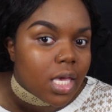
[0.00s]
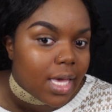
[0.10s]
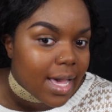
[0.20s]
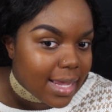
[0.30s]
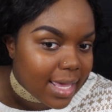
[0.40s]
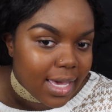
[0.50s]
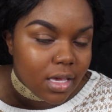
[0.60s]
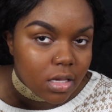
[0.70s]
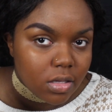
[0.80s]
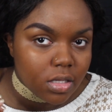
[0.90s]
yeah, I
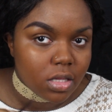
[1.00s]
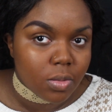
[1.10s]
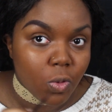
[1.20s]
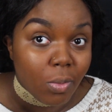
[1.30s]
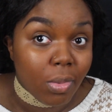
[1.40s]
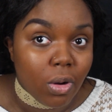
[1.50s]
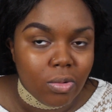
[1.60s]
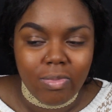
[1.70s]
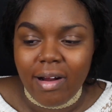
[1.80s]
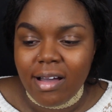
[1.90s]
like the more
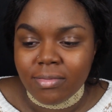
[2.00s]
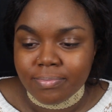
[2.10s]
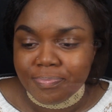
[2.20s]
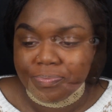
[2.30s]
bold brow.